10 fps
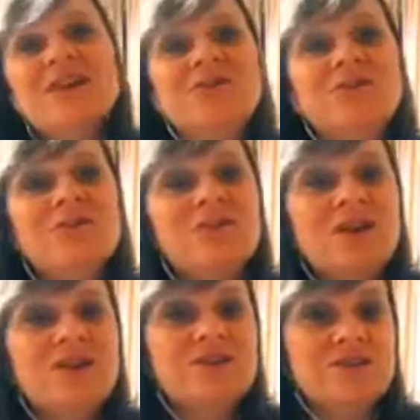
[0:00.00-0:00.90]
If you're a
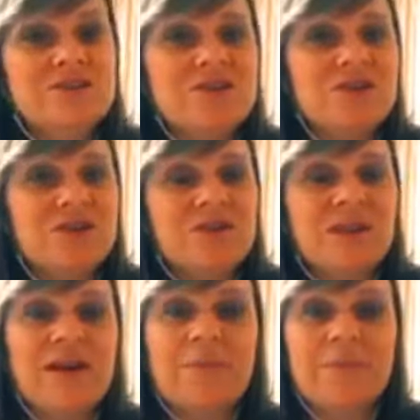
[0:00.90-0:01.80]
psychology student,
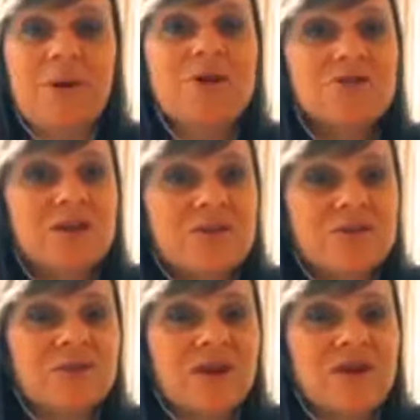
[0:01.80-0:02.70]
um, postgraduate
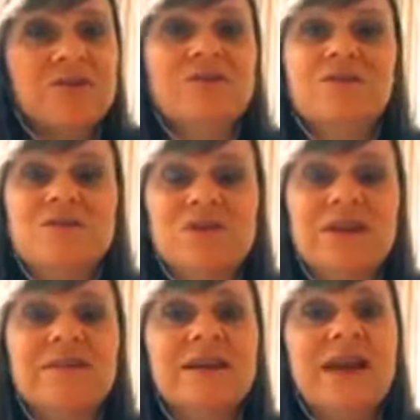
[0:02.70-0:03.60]
psychology
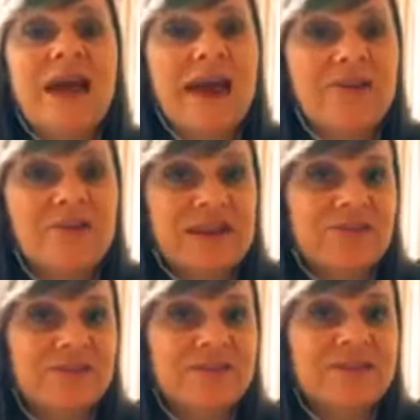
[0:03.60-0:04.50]
student, and you're
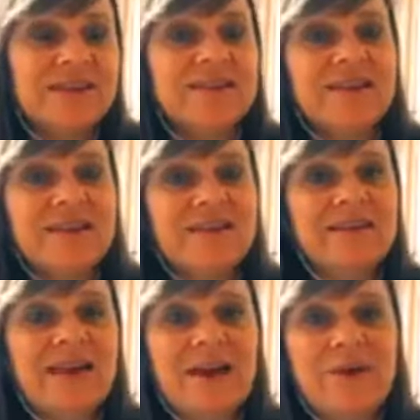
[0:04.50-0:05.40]
interested in,
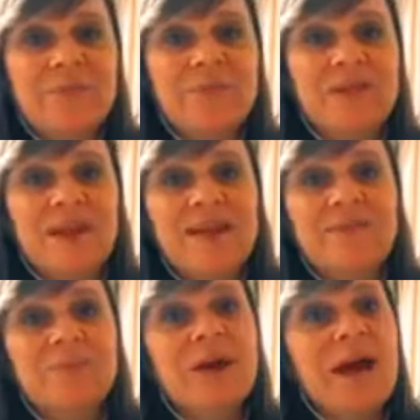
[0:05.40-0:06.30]
um,
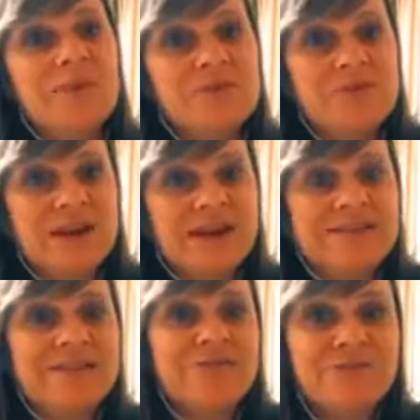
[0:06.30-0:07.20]
in perhaps joining us
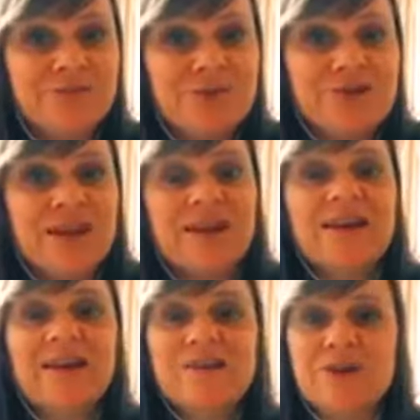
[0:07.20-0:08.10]
in the future,
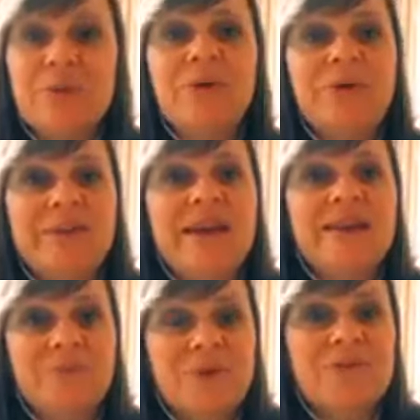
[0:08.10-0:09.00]
jump on that
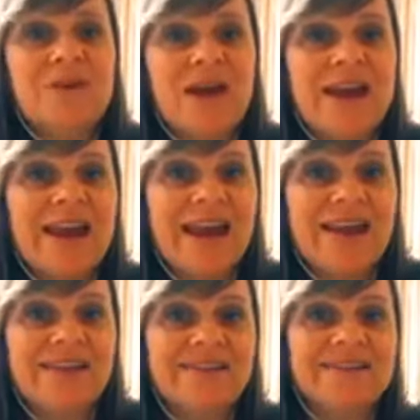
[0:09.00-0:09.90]
website
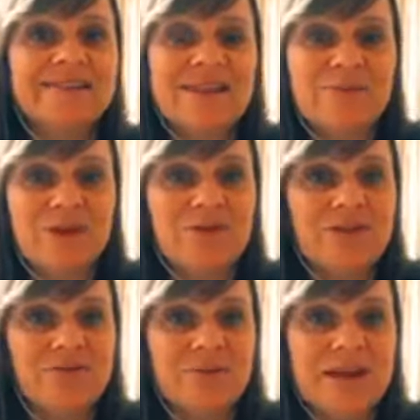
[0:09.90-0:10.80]
and send me your
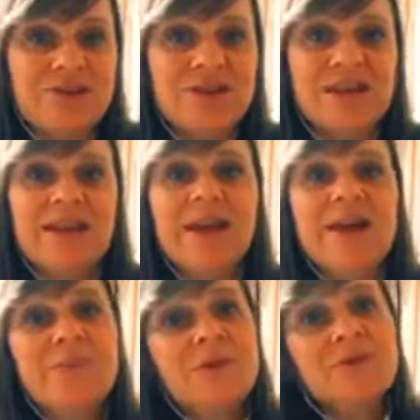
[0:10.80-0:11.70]
information.
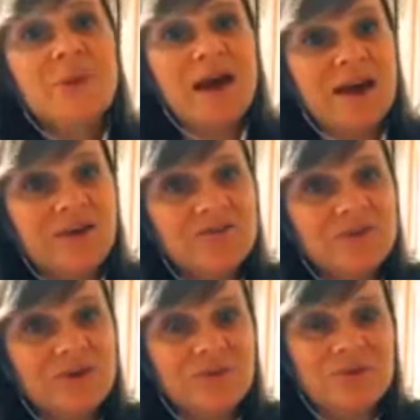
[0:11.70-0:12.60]
Because part of what
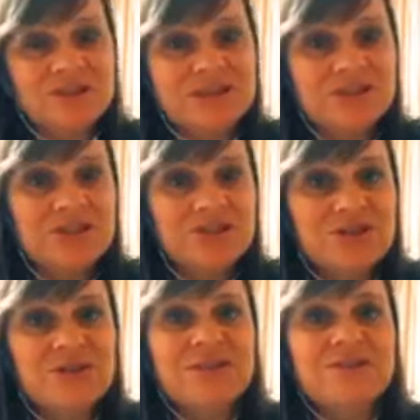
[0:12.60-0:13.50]
I'm wanting to do
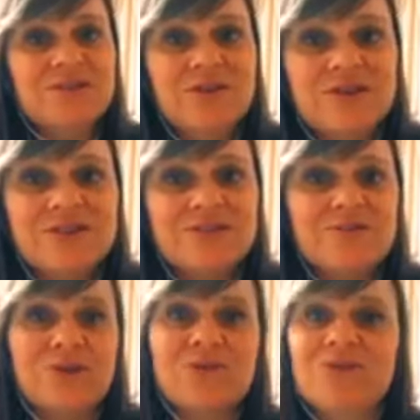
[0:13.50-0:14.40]
is not just
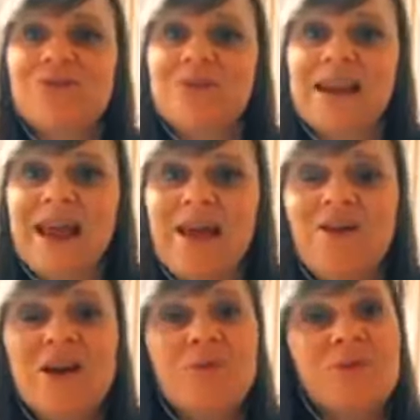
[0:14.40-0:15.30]
recruit for now,
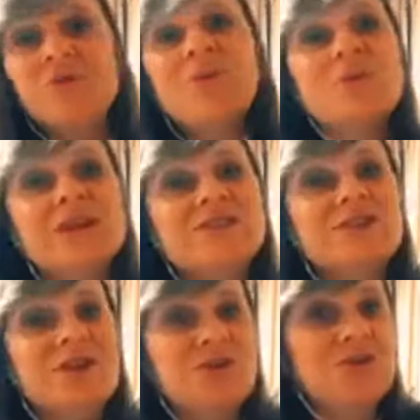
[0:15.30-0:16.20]
I'm also wanting to
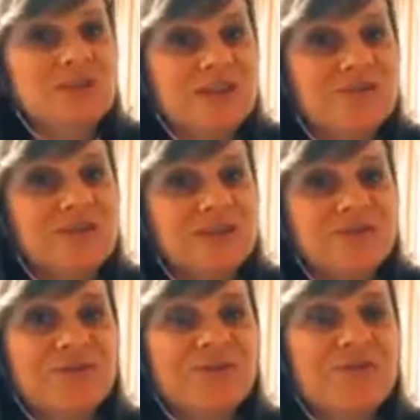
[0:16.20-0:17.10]
know who's interested
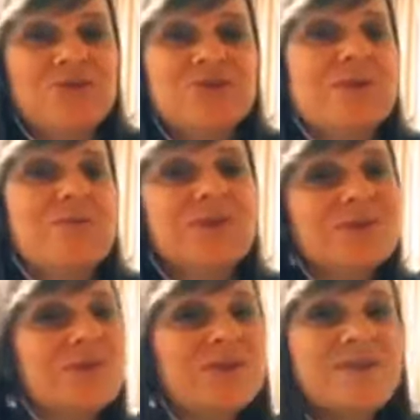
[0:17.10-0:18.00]
for the future because
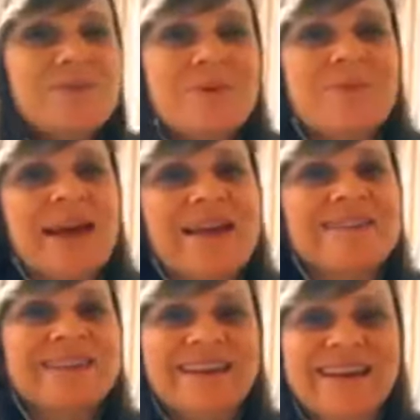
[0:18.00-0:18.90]
we've got some
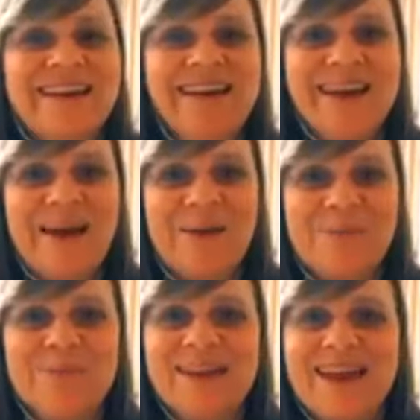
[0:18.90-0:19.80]
amazing um,
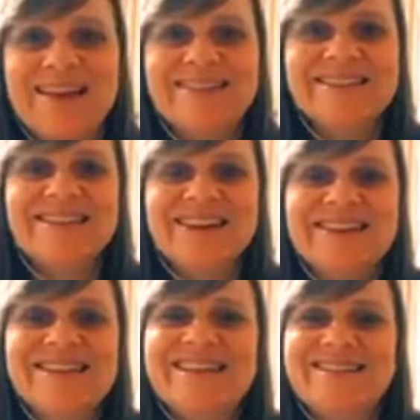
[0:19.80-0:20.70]
plans and
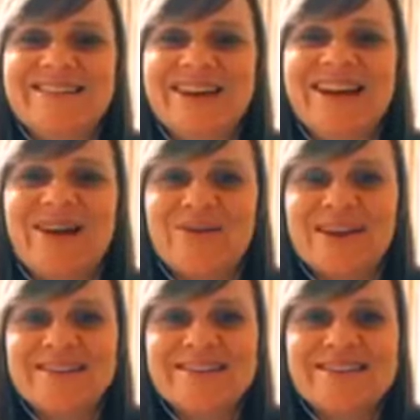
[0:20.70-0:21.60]
ideas that I can't
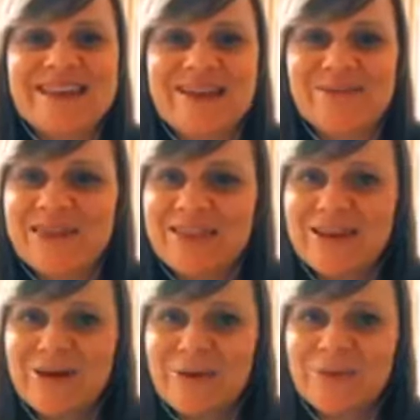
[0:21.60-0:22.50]
wait to share with
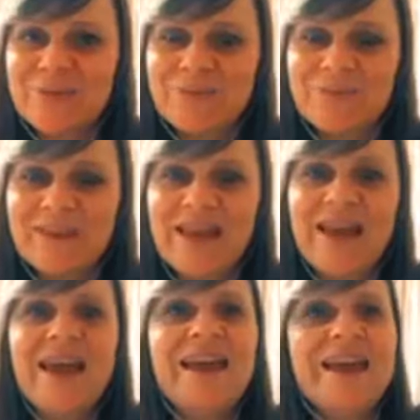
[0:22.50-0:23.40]
you.
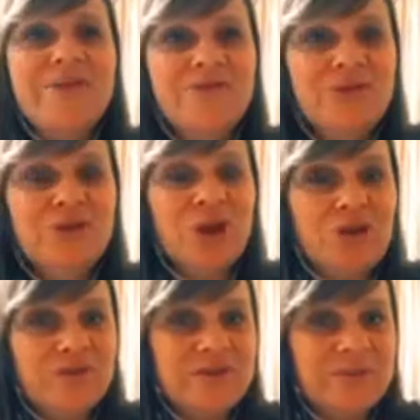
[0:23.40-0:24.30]
If you know
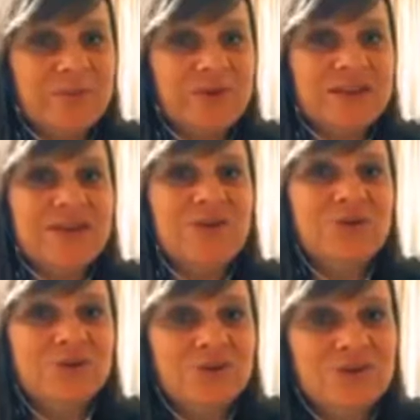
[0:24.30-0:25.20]
somebody
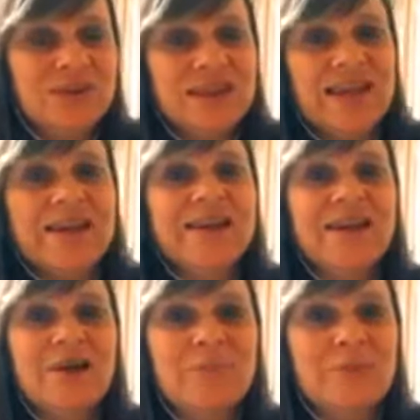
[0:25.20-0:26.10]
who you think
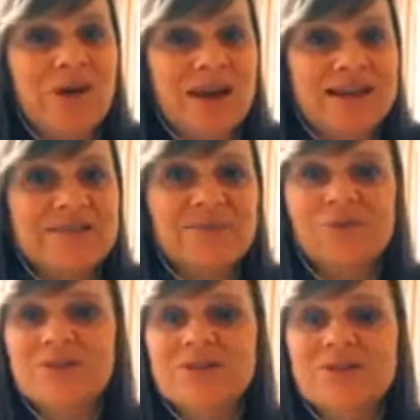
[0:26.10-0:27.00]
might
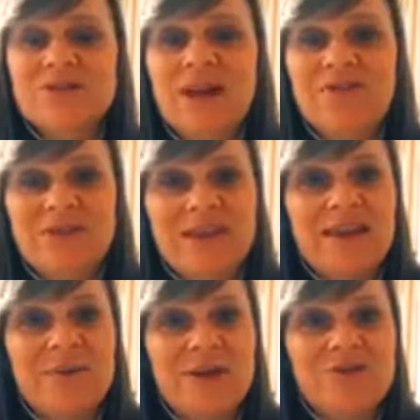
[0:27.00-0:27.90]
want to have a
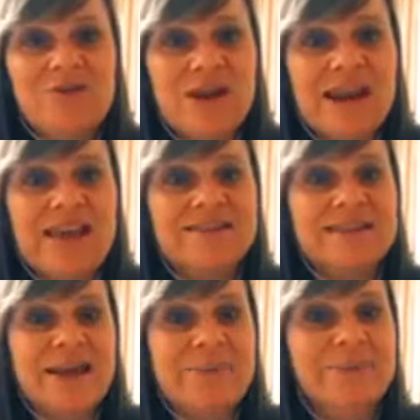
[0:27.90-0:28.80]
think about joining our
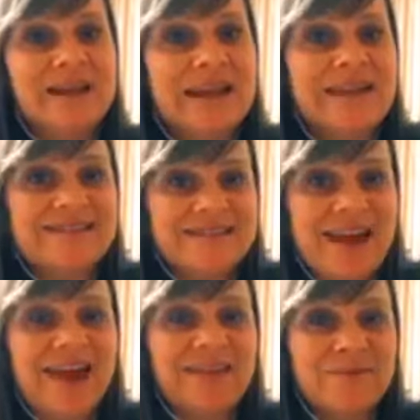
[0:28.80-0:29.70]
team, please
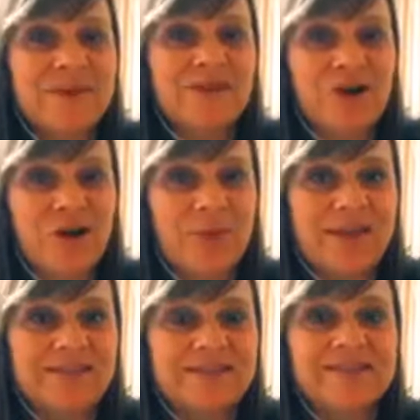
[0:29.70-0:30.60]
tag them in the
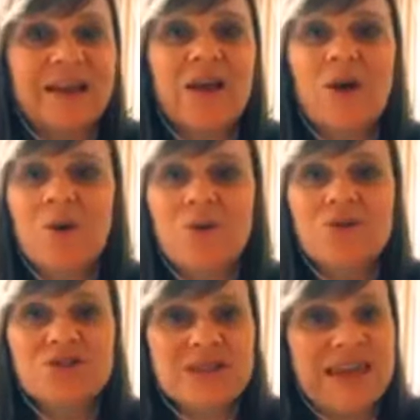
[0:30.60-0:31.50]
comments or
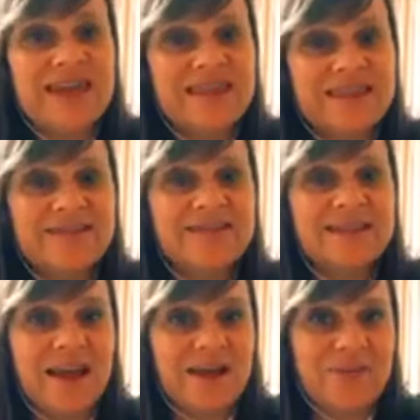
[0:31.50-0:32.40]
share this
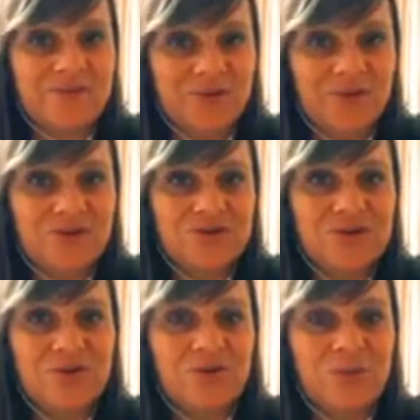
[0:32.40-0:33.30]
um, vlog to
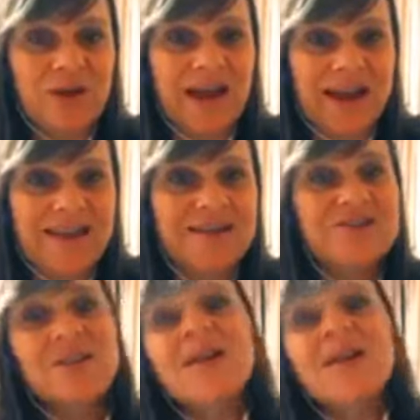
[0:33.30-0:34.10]
your page.